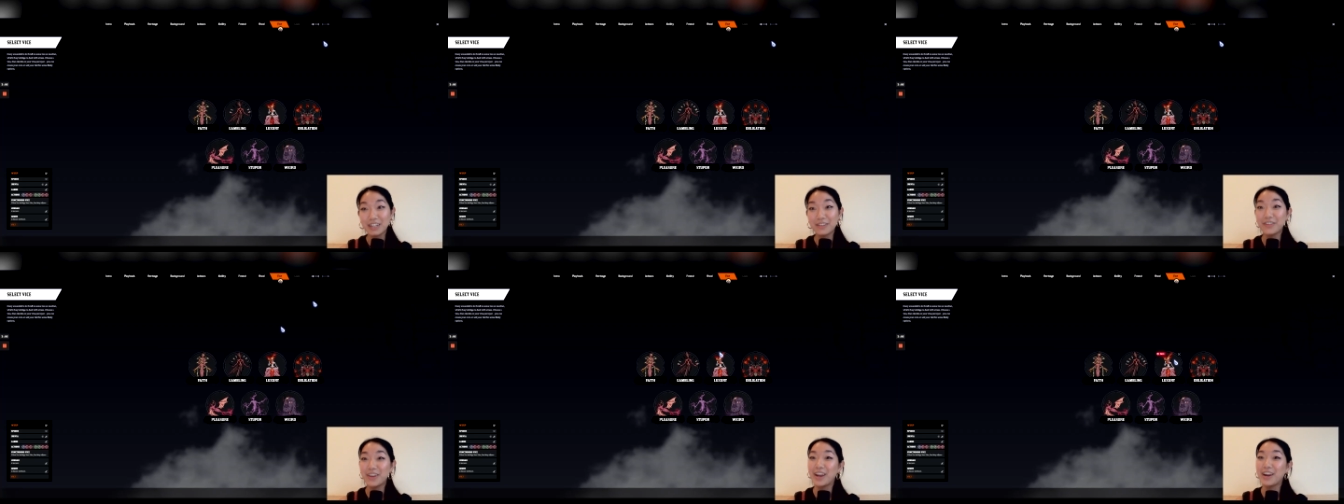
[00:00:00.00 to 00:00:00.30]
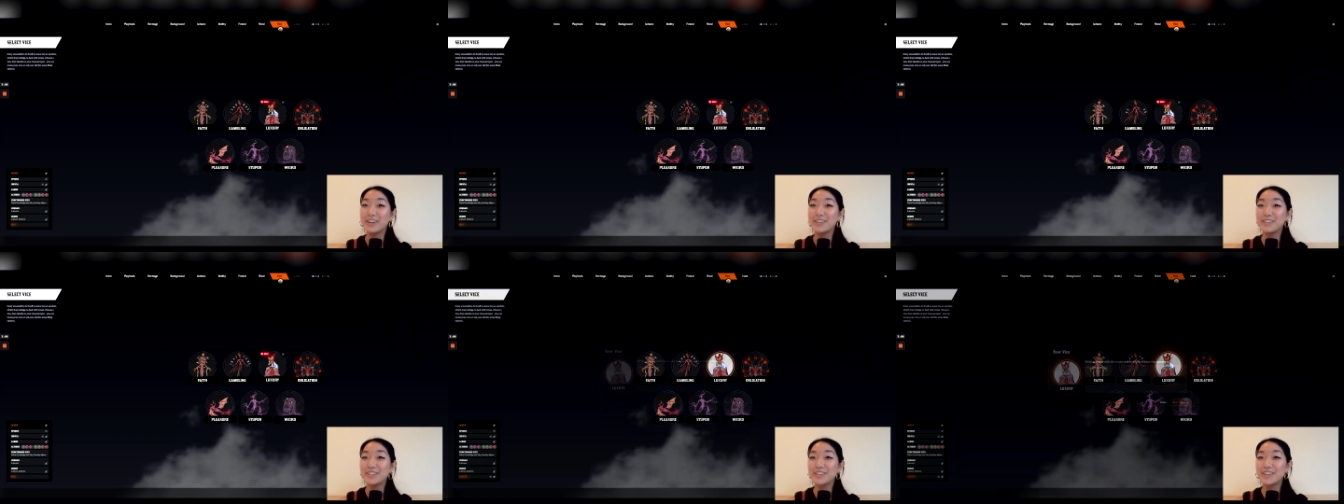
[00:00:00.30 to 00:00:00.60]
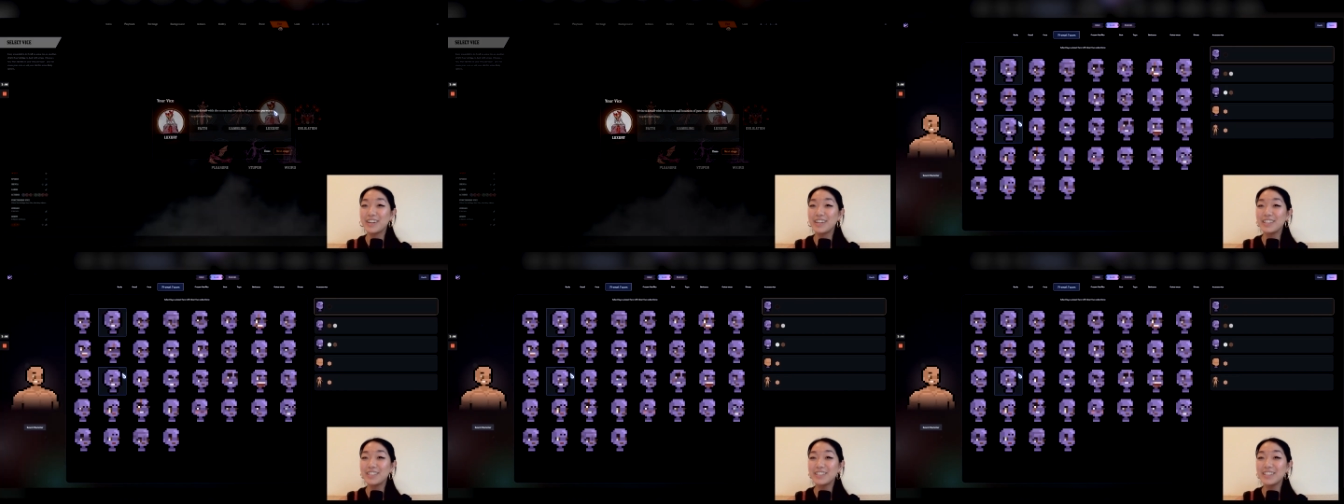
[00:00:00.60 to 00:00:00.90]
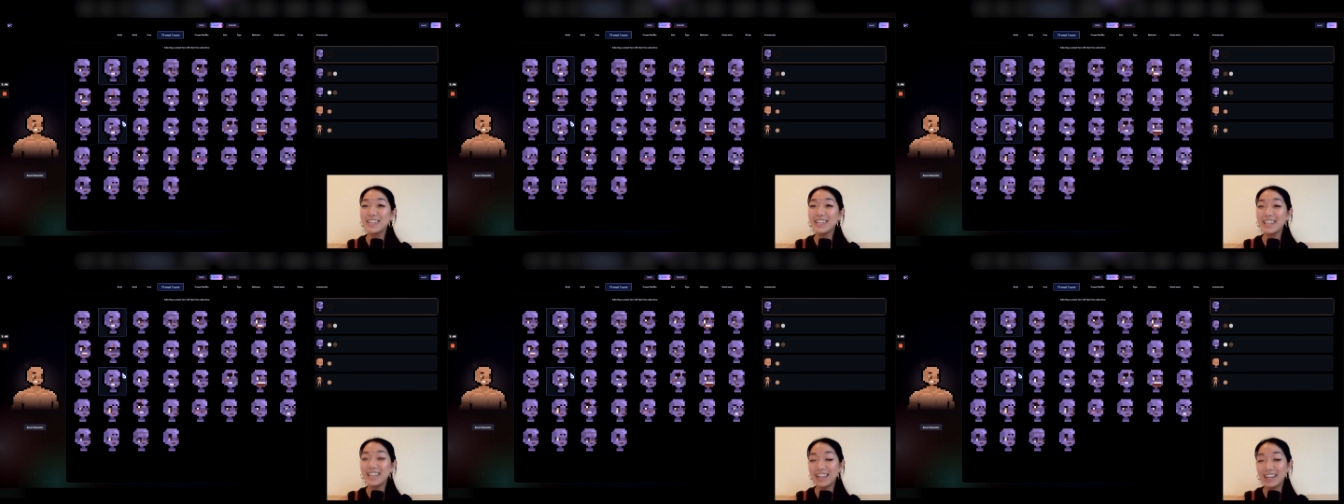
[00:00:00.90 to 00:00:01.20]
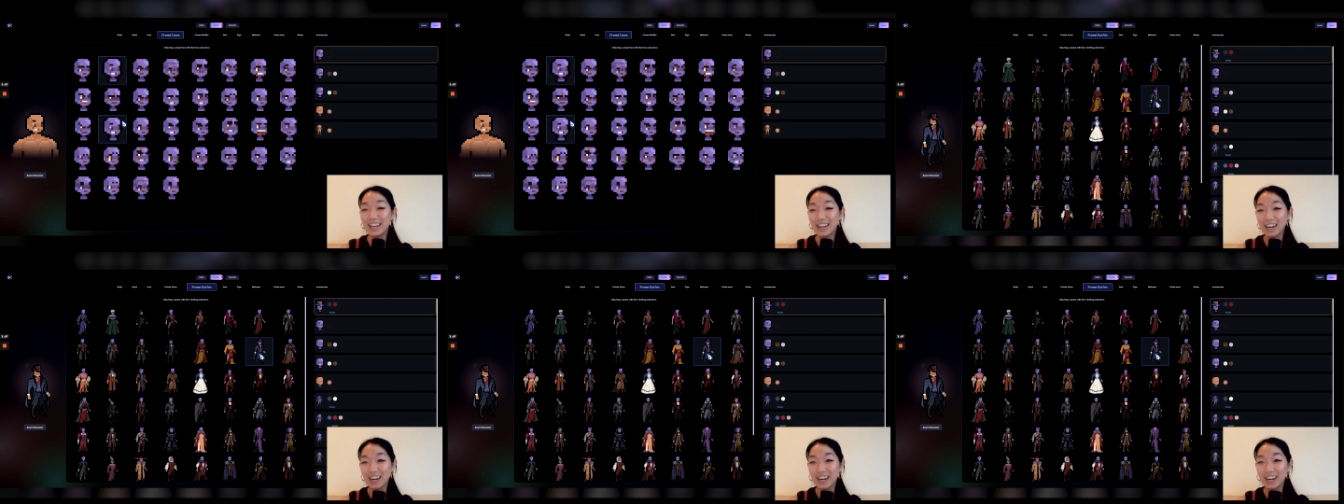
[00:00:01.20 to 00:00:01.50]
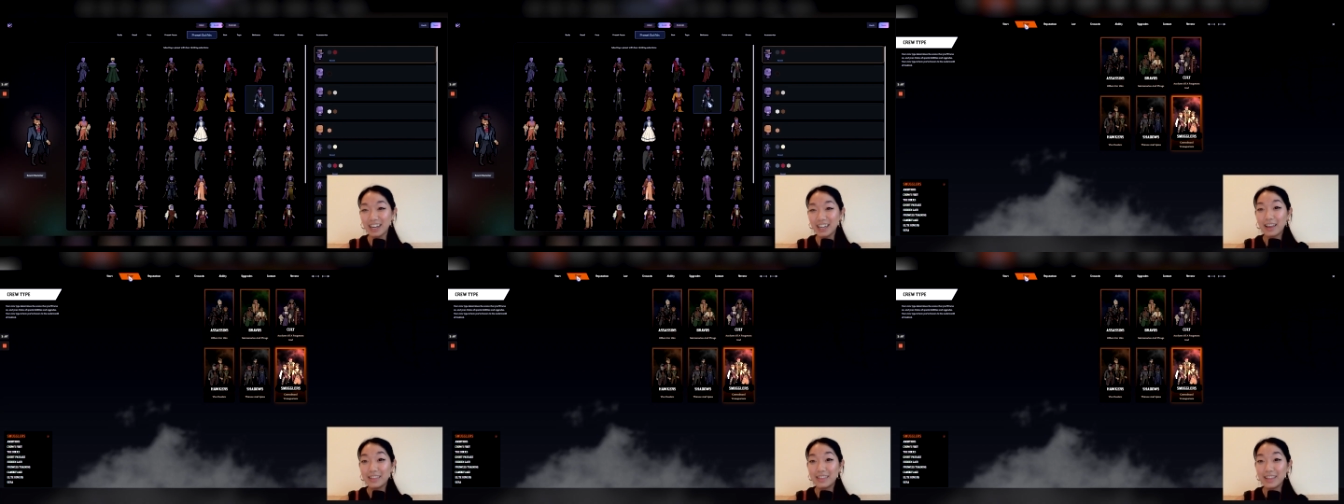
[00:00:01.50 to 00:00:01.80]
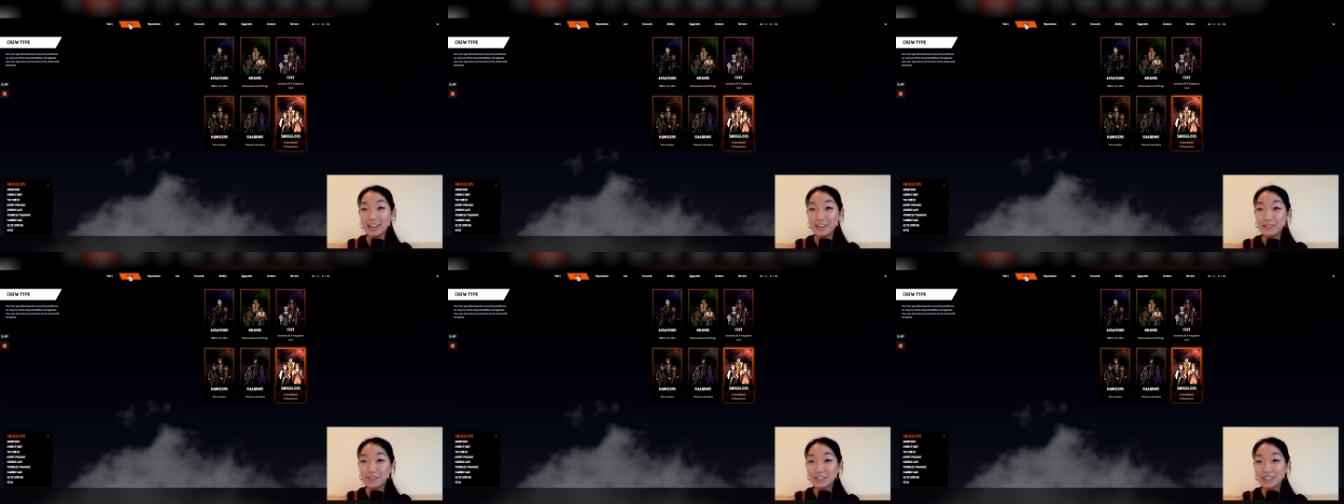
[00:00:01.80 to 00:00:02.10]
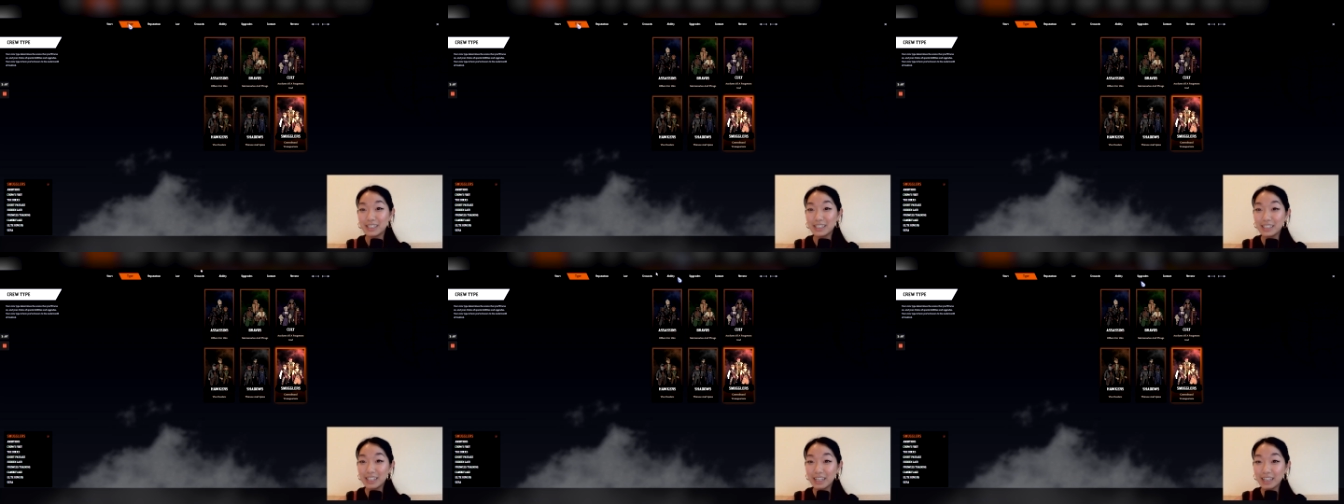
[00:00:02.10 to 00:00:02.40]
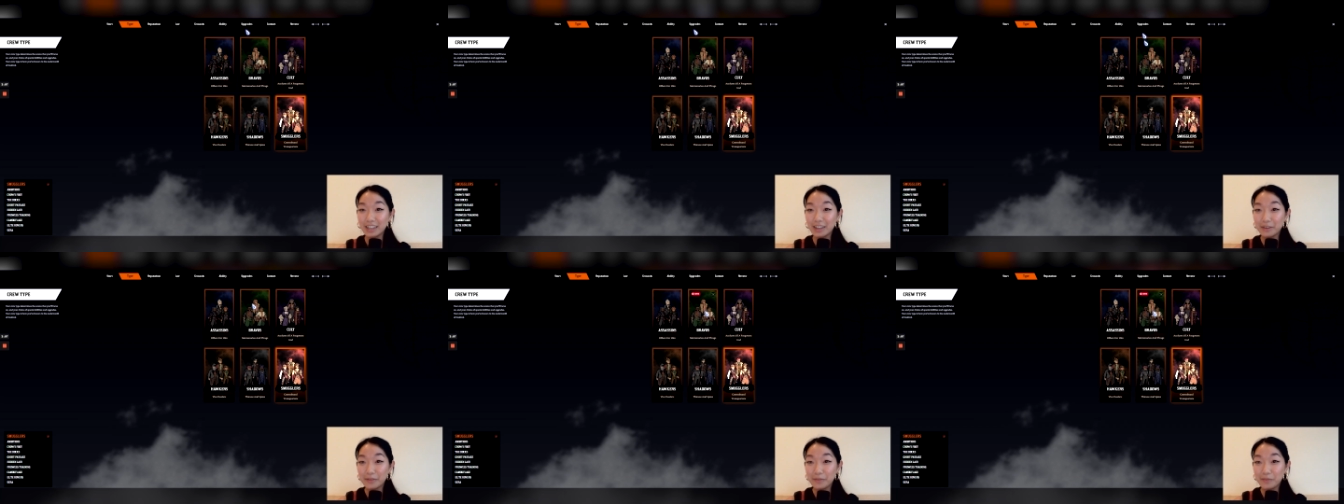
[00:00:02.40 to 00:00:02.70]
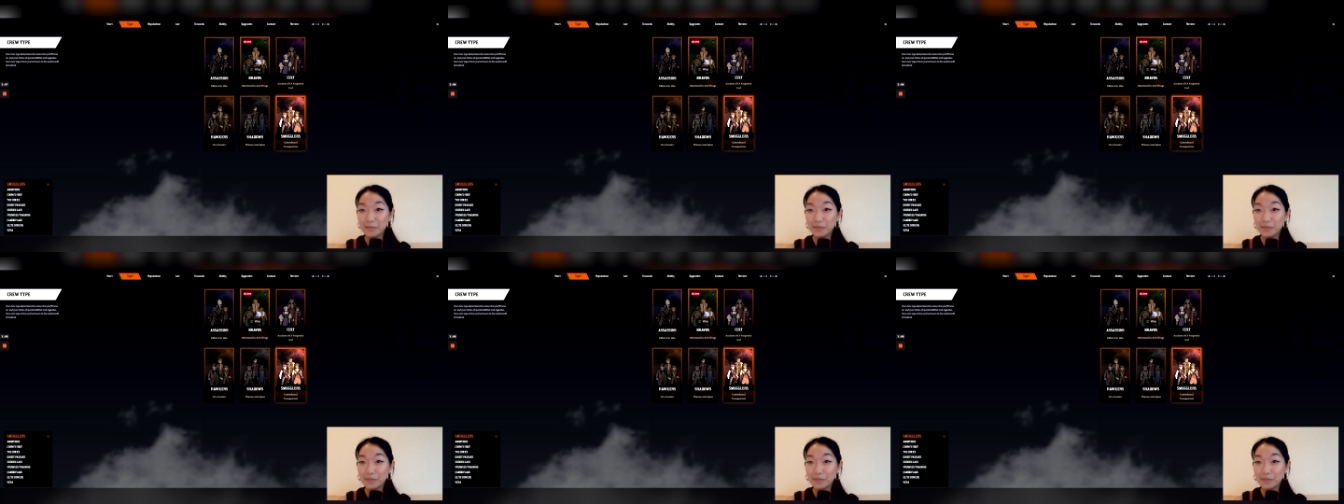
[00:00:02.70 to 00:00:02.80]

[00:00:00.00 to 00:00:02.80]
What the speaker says: of character creation here. And then you can see